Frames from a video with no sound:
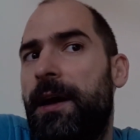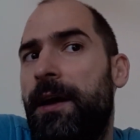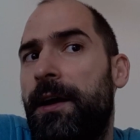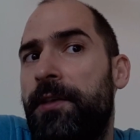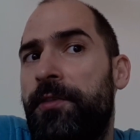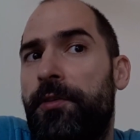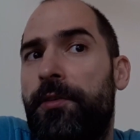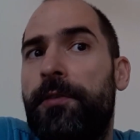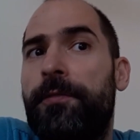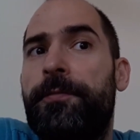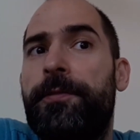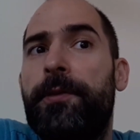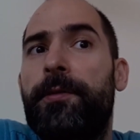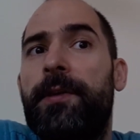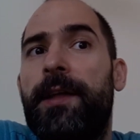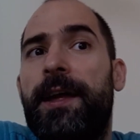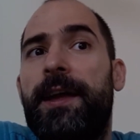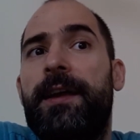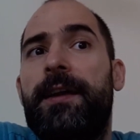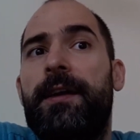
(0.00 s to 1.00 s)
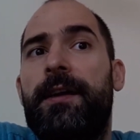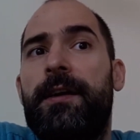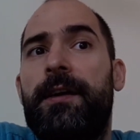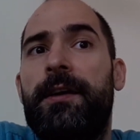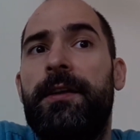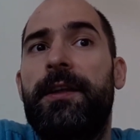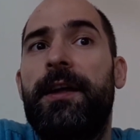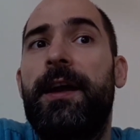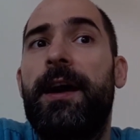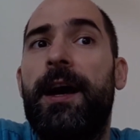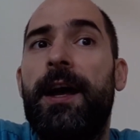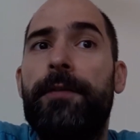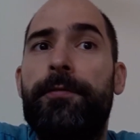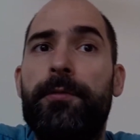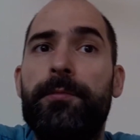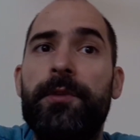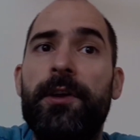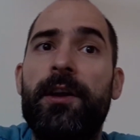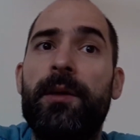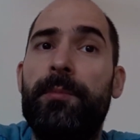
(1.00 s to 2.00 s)
I sort of feel like the guy
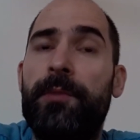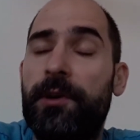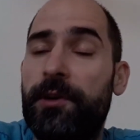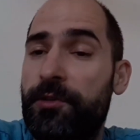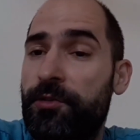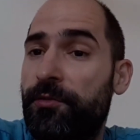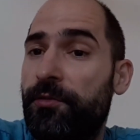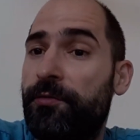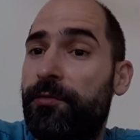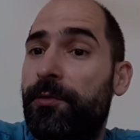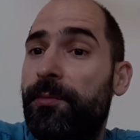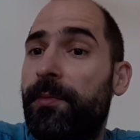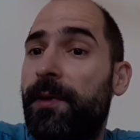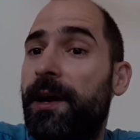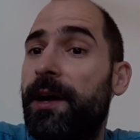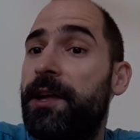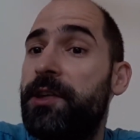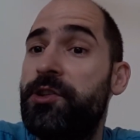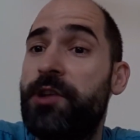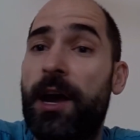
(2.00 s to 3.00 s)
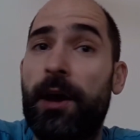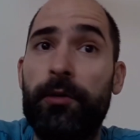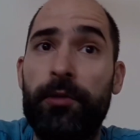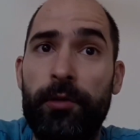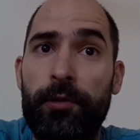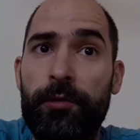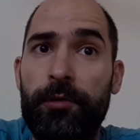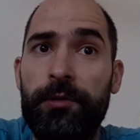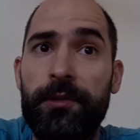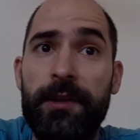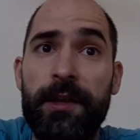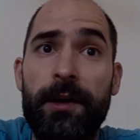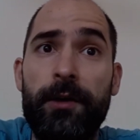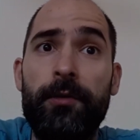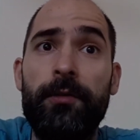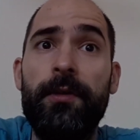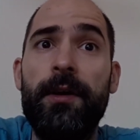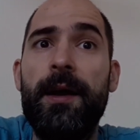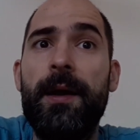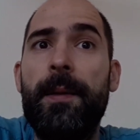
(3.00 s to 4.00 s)
from the commercials from my childhood
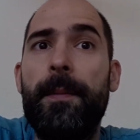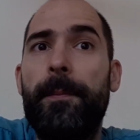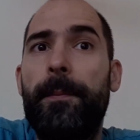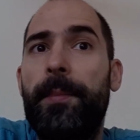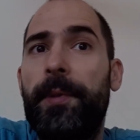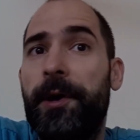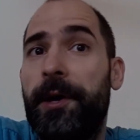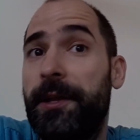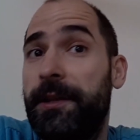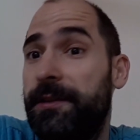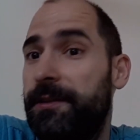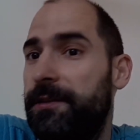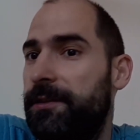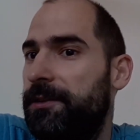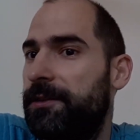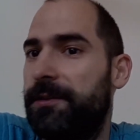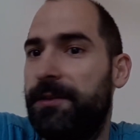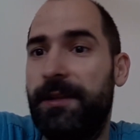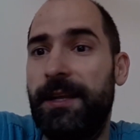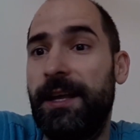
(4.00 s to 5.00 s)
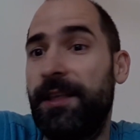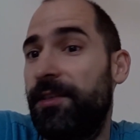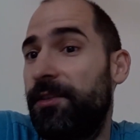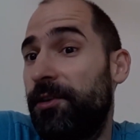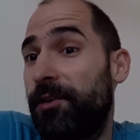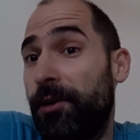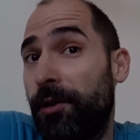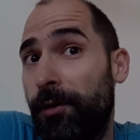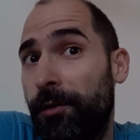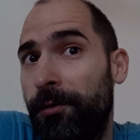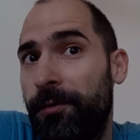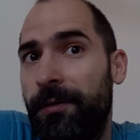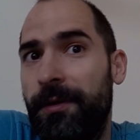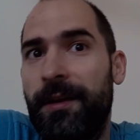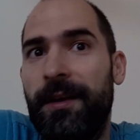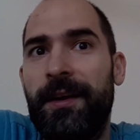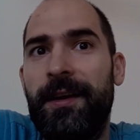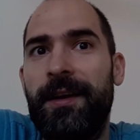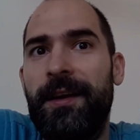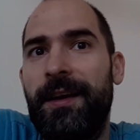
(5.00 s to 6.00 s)
now, but that's not
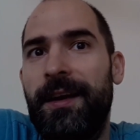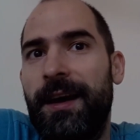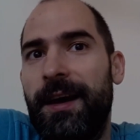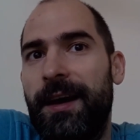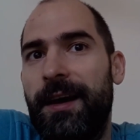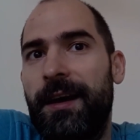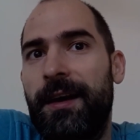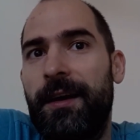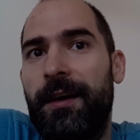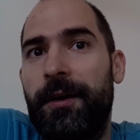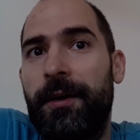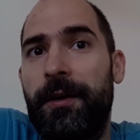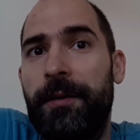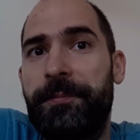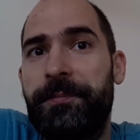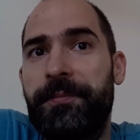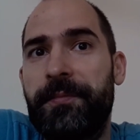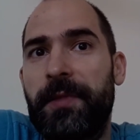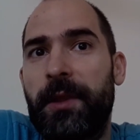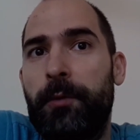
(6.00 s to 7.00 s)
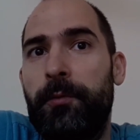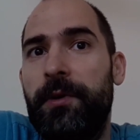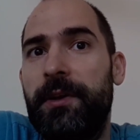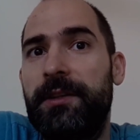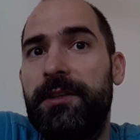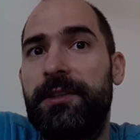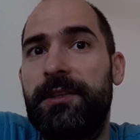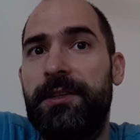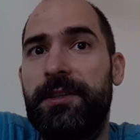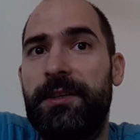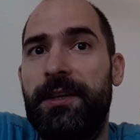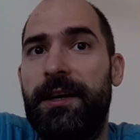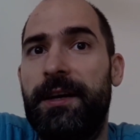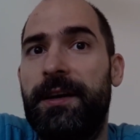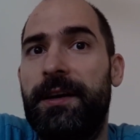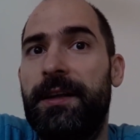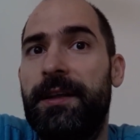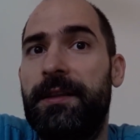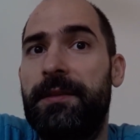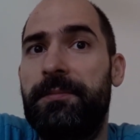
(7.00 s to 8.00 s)
all. With
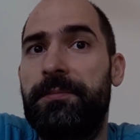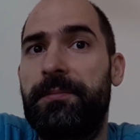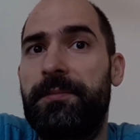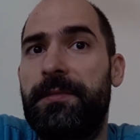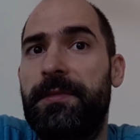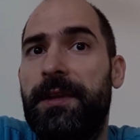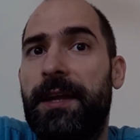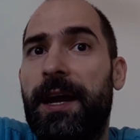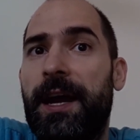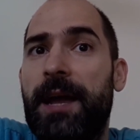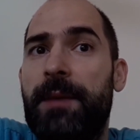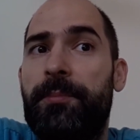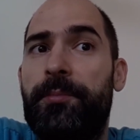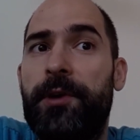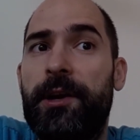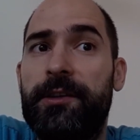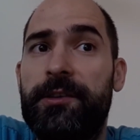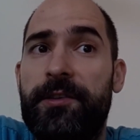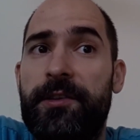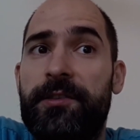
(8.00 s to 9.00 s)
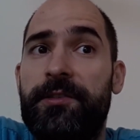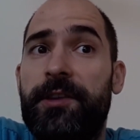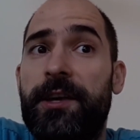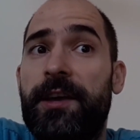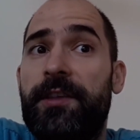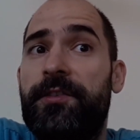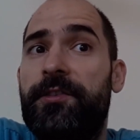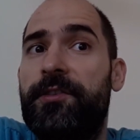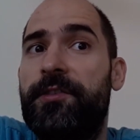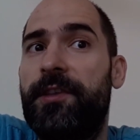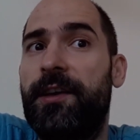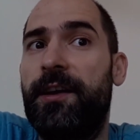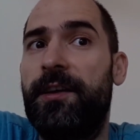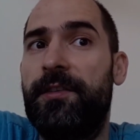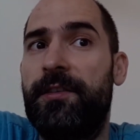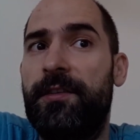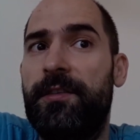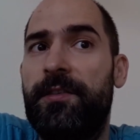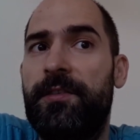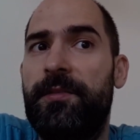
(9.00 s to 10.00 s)
time practicing the
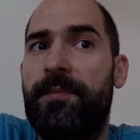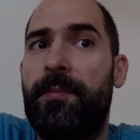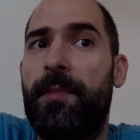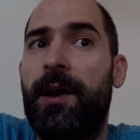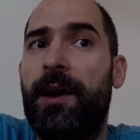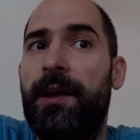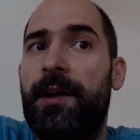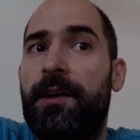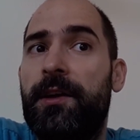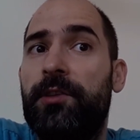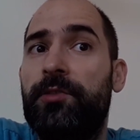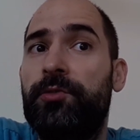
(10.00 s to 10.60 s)
exercises, my